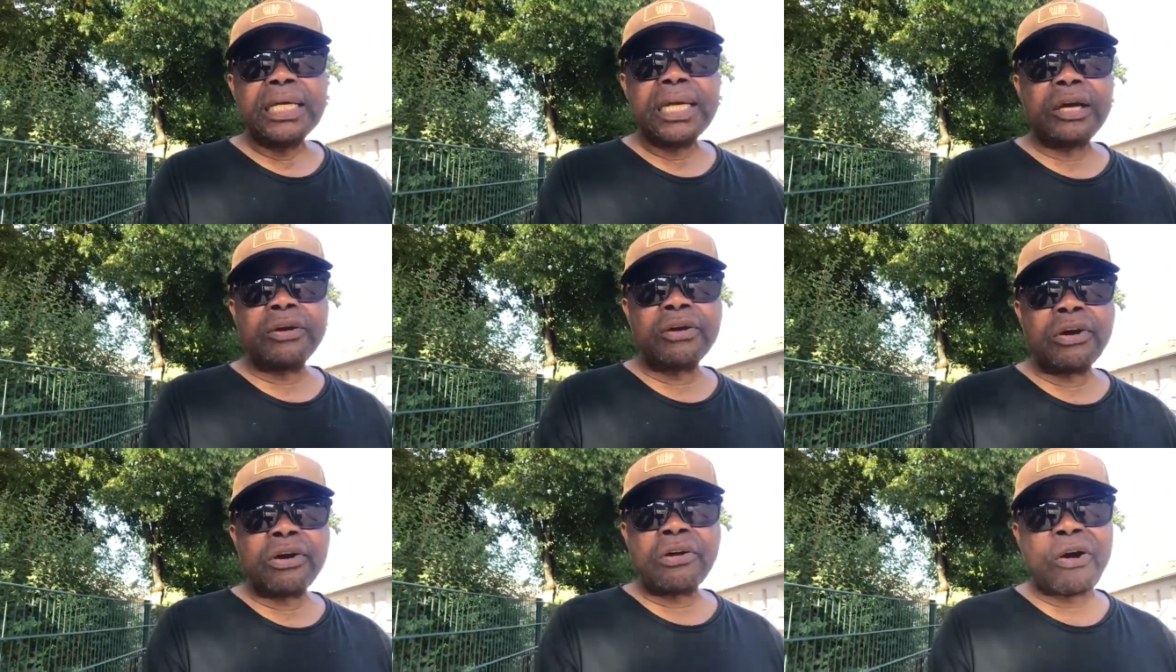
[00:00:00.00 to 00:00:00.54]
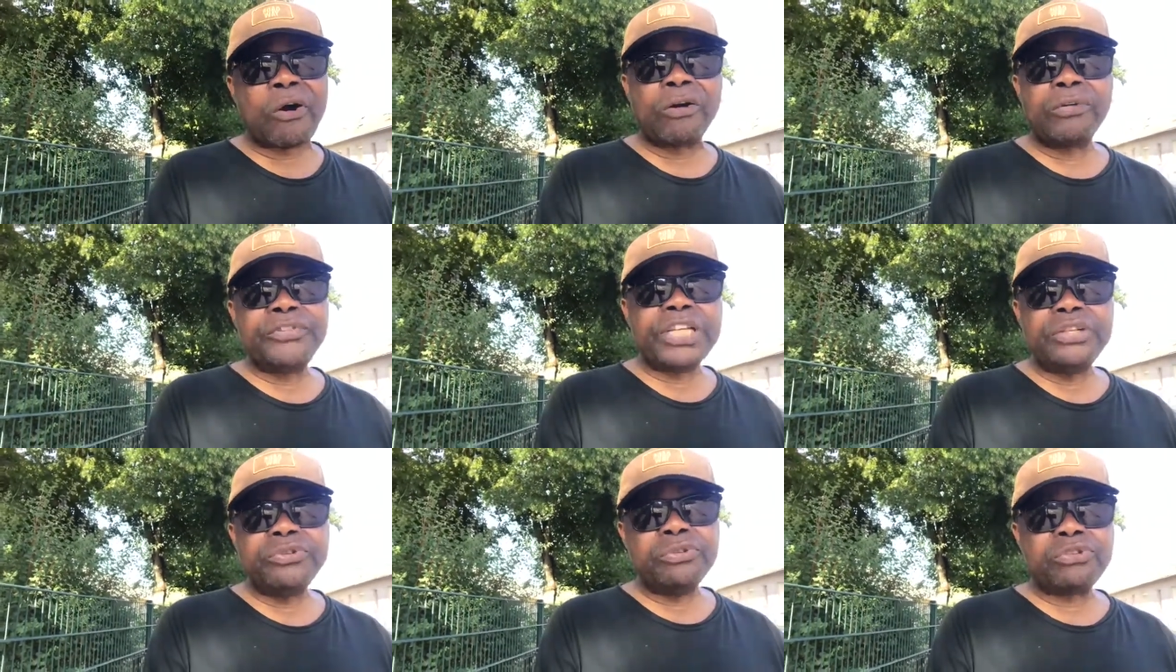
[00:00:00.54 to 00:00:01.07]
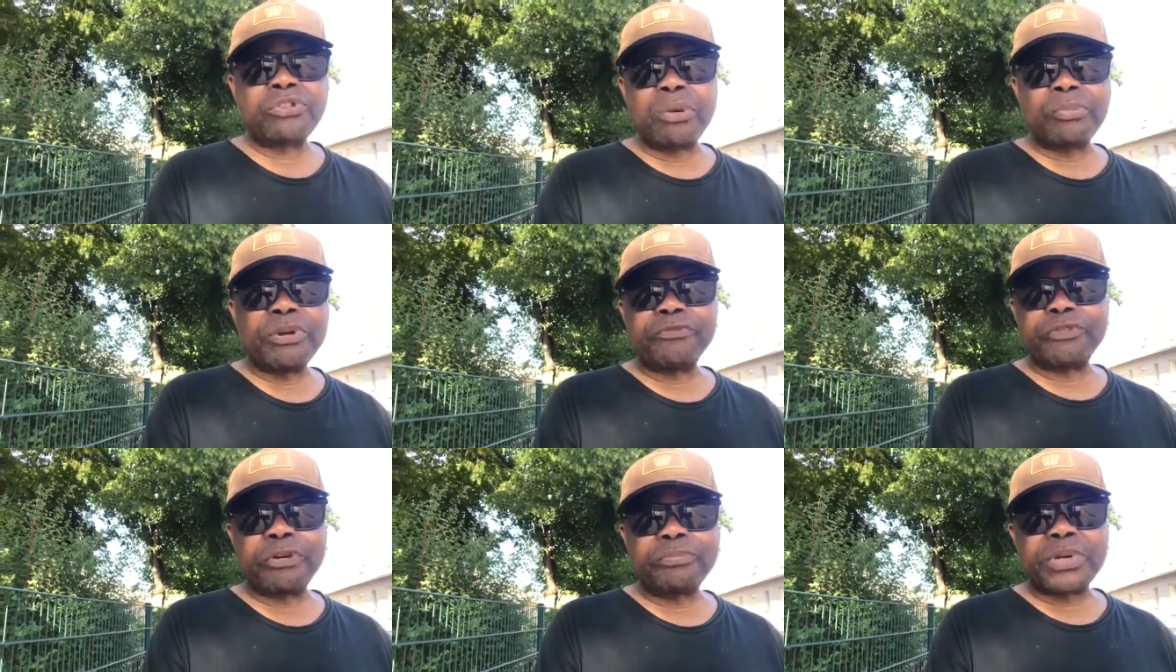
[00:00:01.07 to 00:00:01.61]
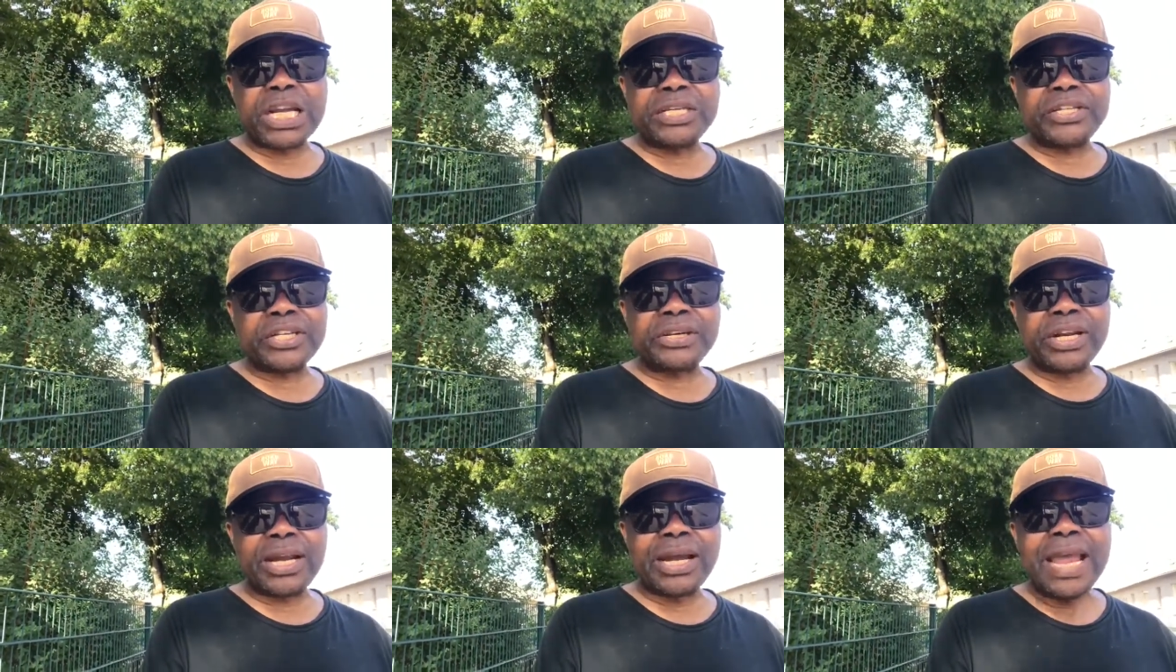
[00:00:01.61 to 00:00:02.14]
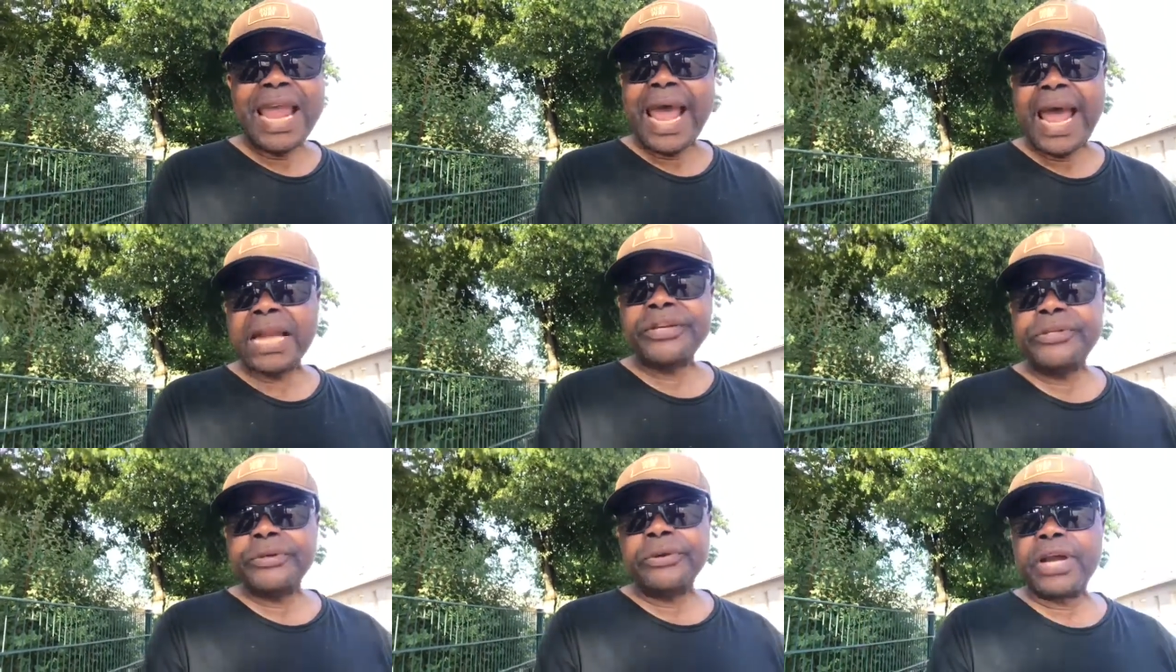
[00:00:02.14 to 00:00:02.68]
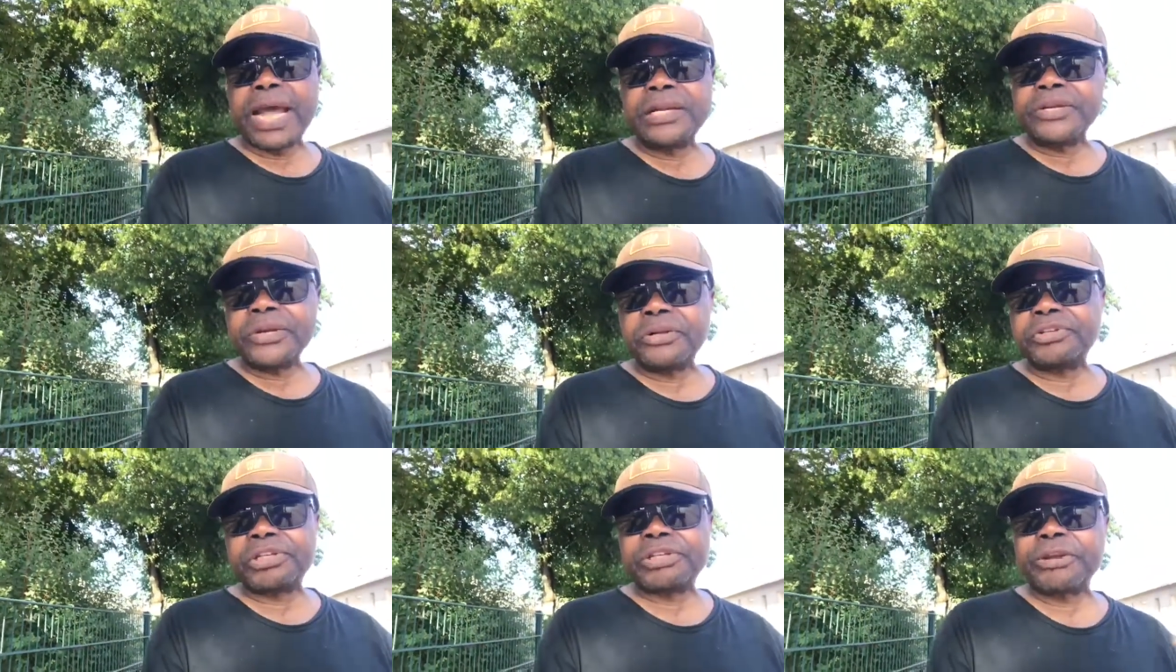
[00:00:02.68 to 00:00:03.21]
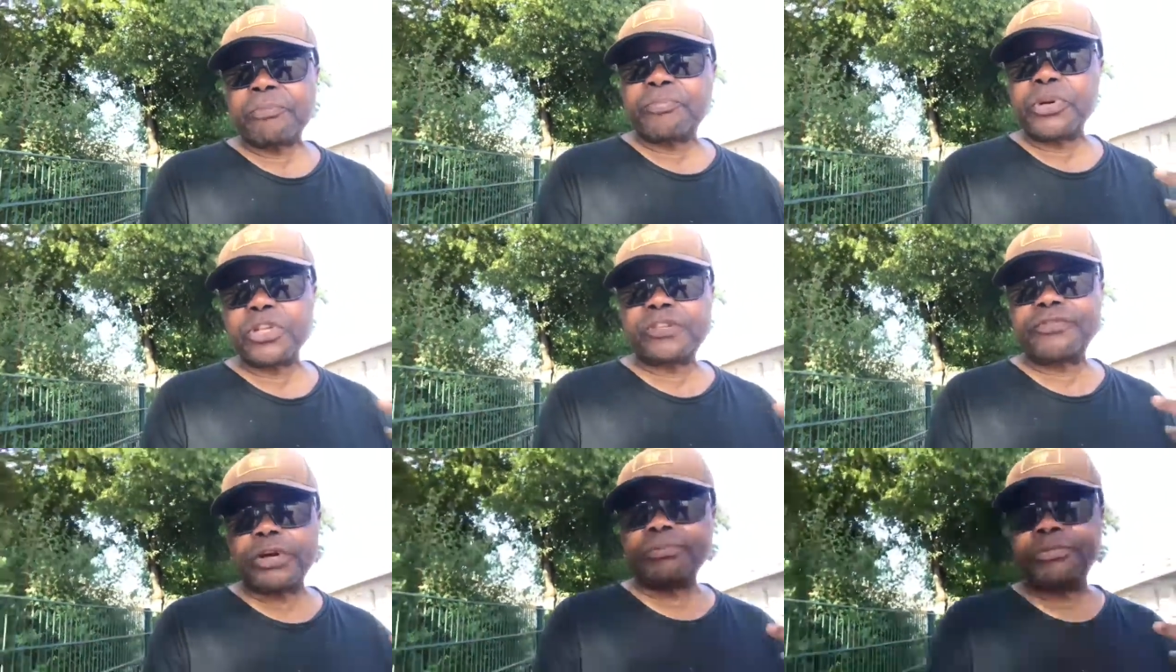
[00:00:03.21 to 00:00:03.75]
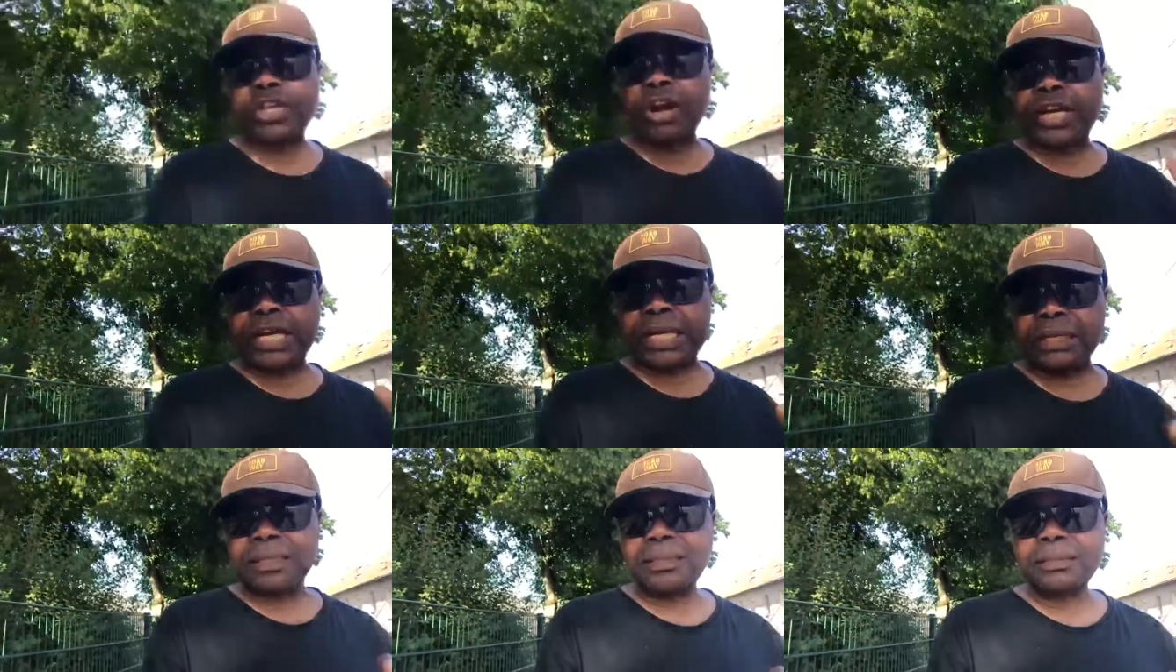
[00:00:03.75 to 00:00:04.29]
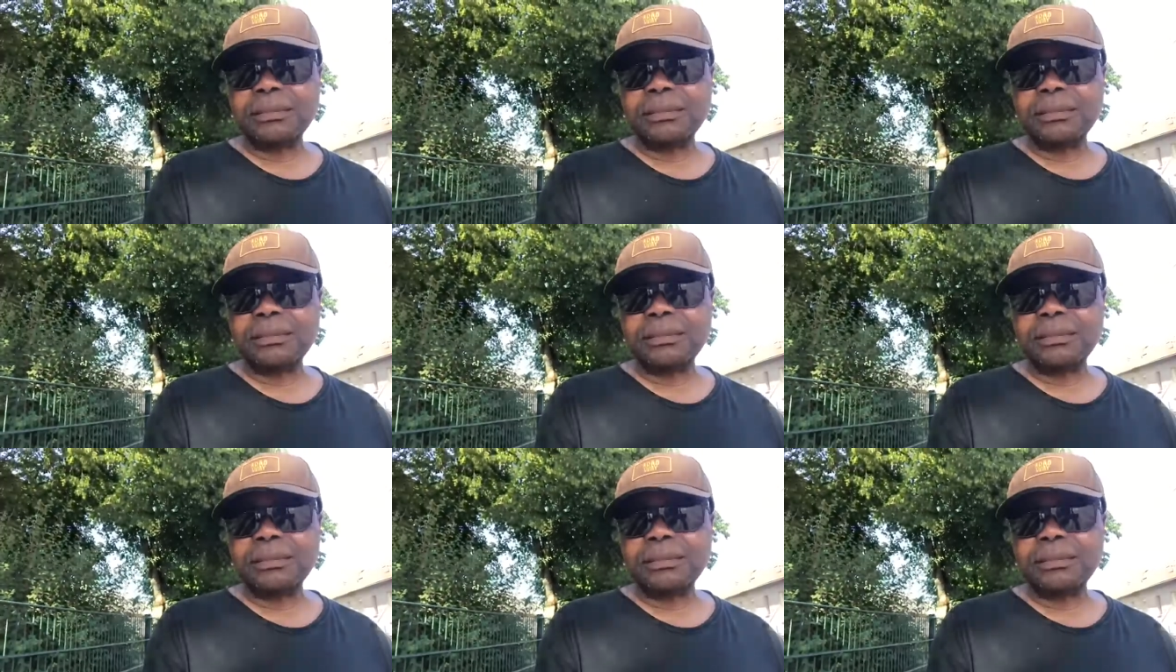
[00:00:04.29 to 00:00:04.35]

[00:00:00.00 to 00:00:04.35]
uh of the news coming from Nigeria. And you cannot stop us from talking.